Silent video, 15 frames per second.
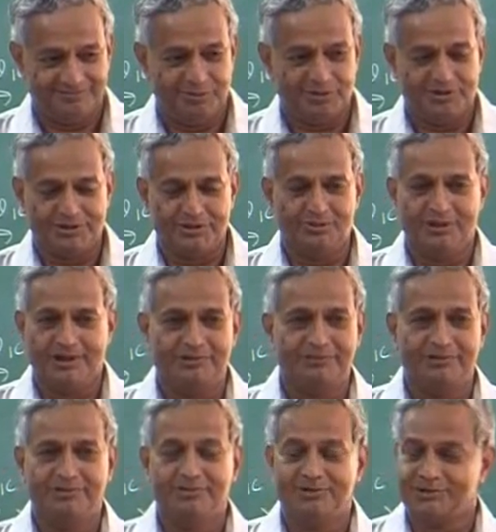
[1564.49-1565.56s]
Okay, you will not
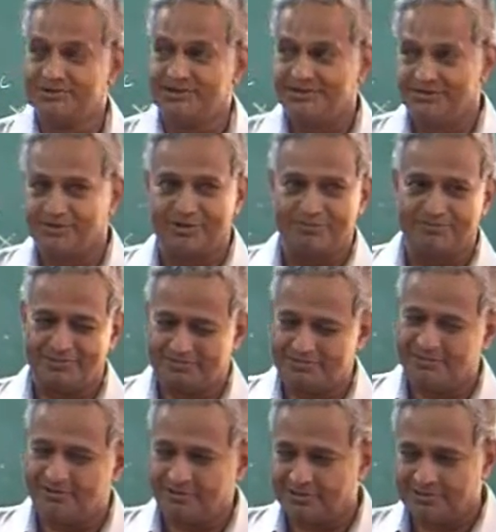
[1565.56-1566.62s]
be able to see the rotor blade,
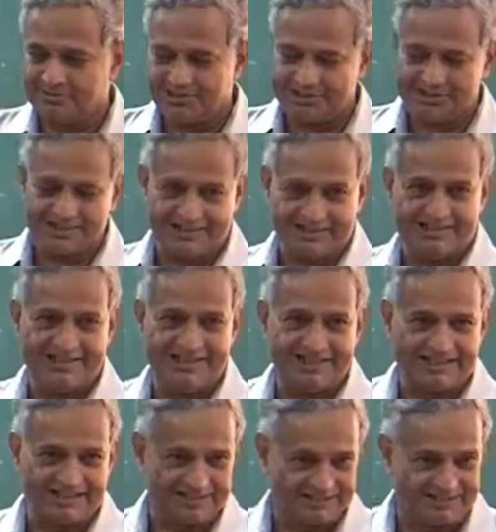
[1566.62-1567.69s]
because rotor blade is
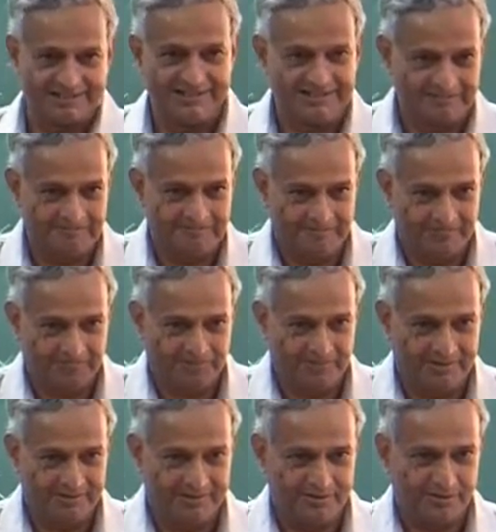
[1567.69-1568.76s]
rigidly attached.
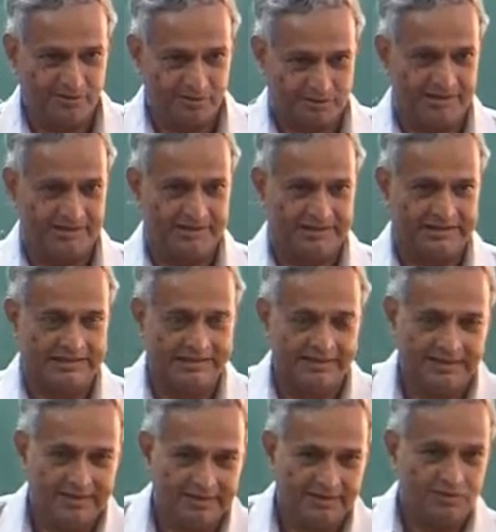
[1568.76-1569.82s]
Okay.
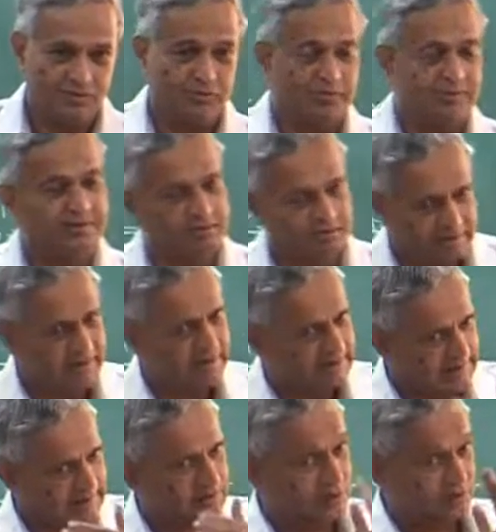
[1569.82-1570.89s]
So, but you can
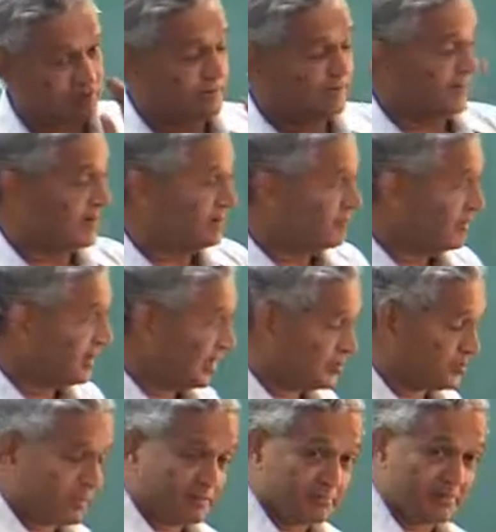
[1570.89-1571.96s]
get those from
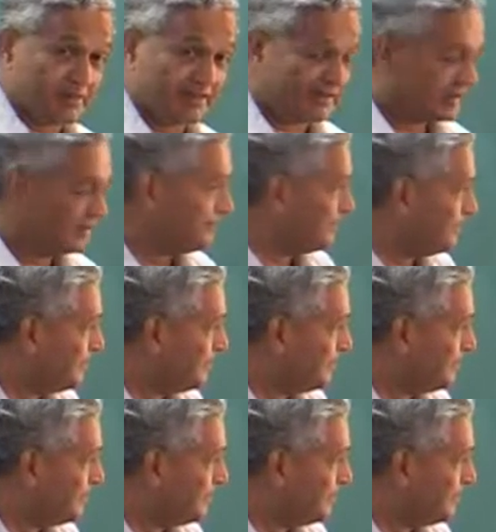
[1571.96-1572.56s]
experimentally.